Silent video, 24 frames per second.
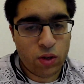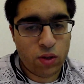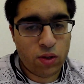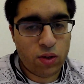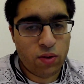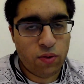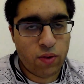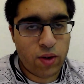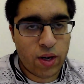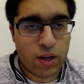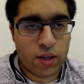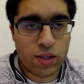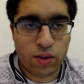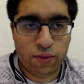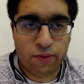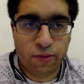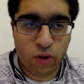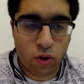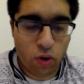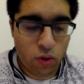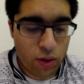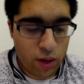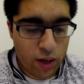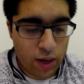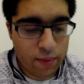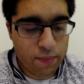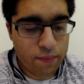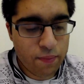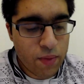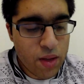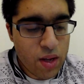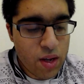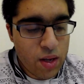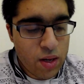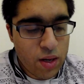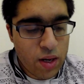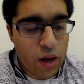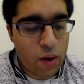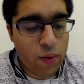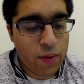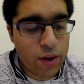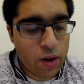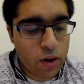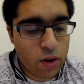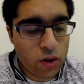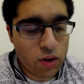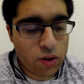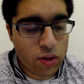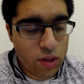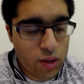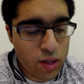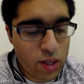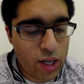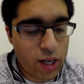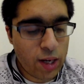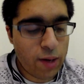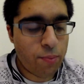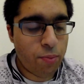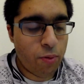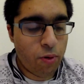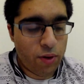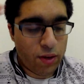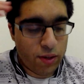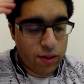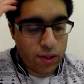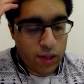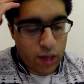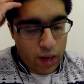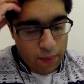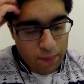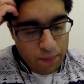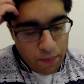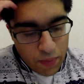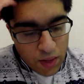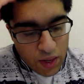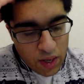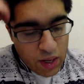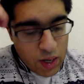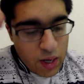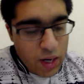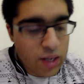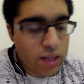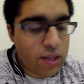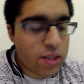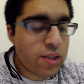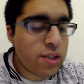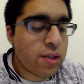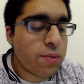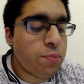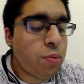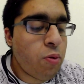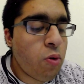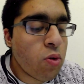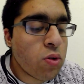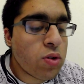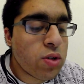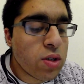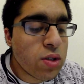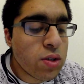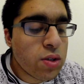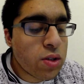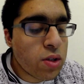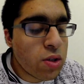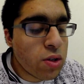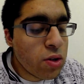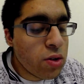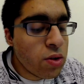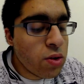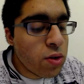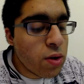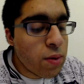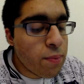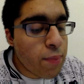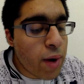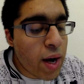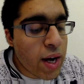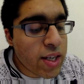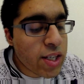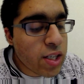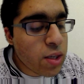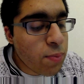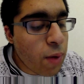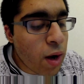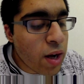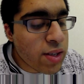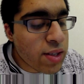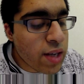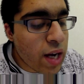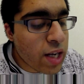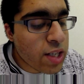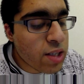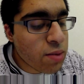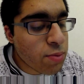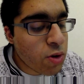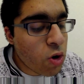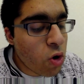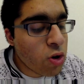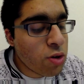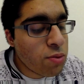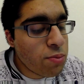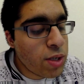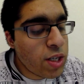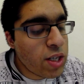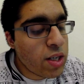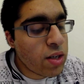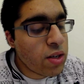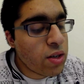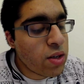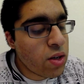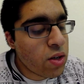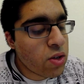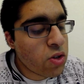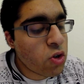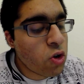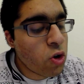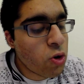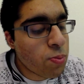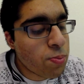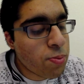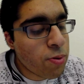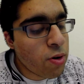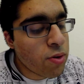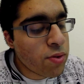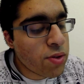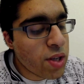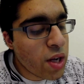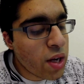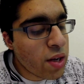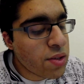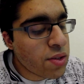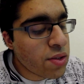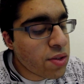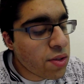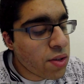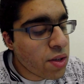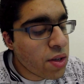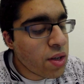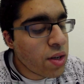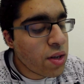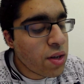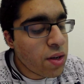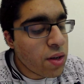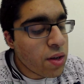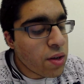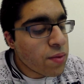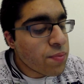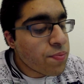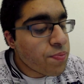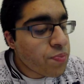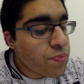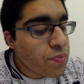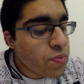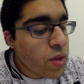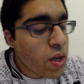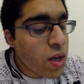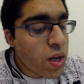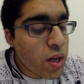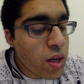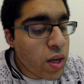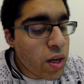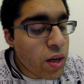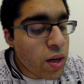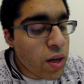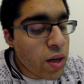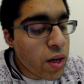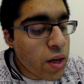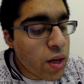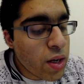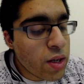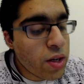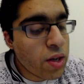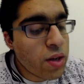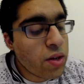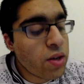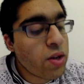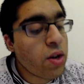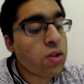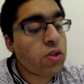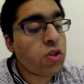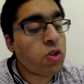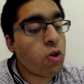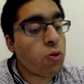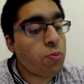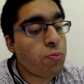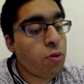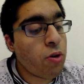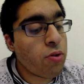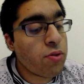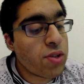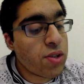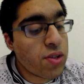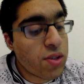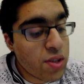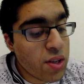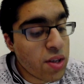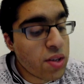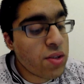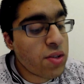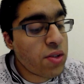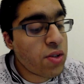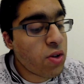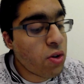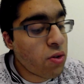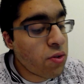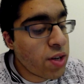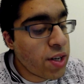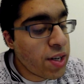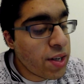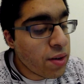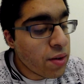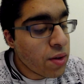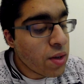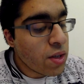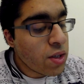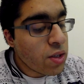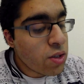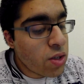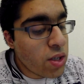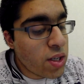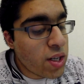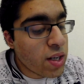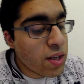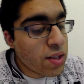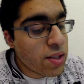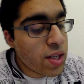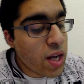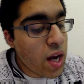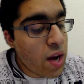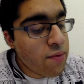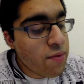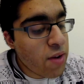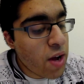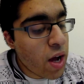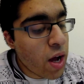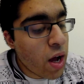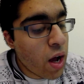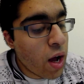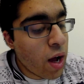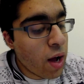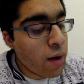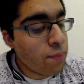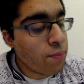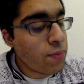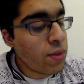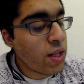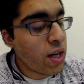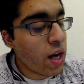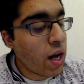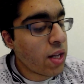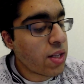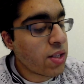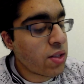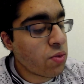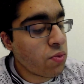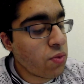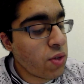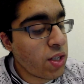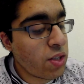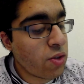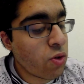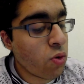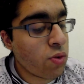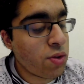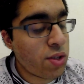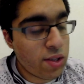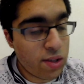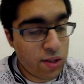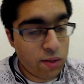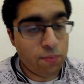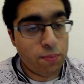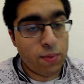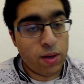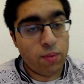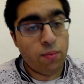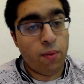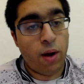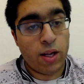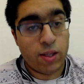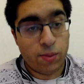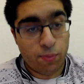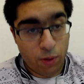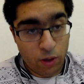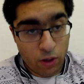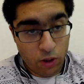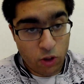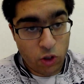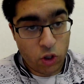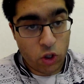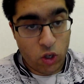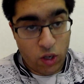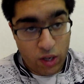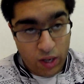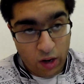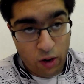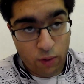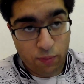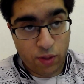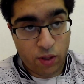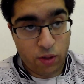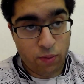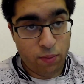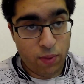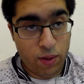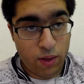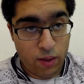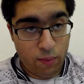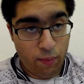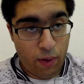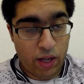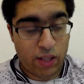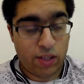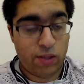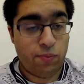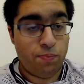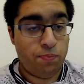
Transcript: in case I forgot that. Now we're going on to the key points. It is important to maximize atom economy in industrial processes, to conserve the Earth's resources and minimize pollution. It helps to minimize